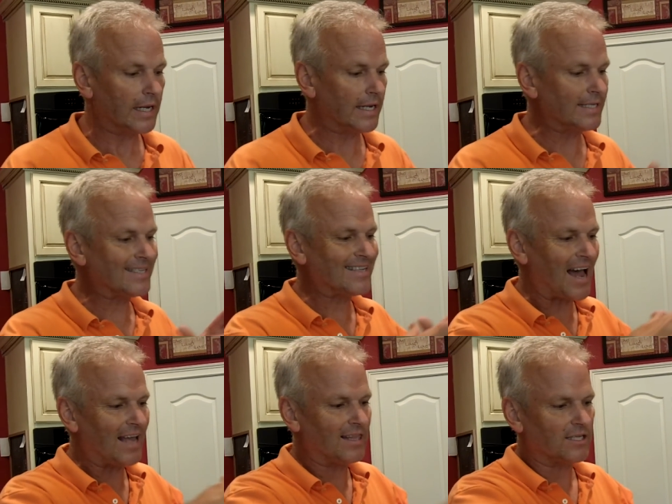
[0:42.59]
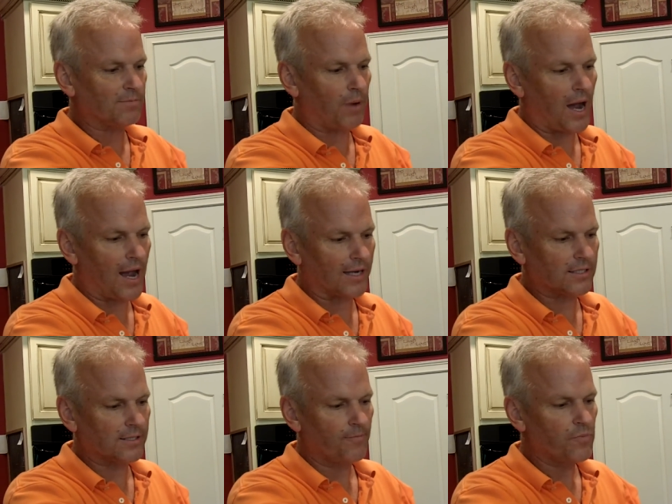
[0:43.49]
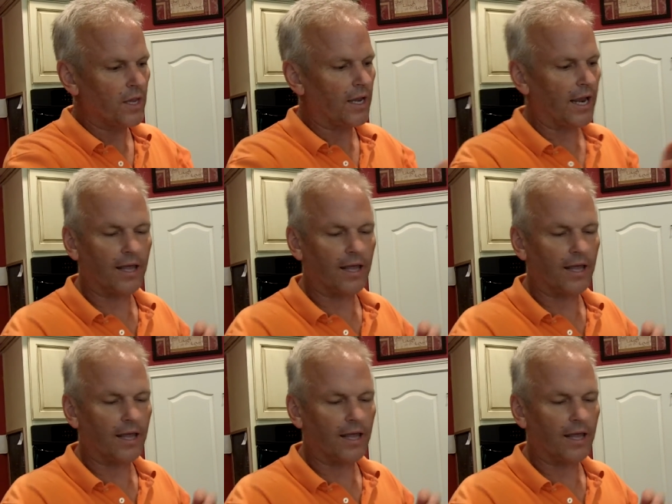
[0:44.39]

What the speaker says: inside this box.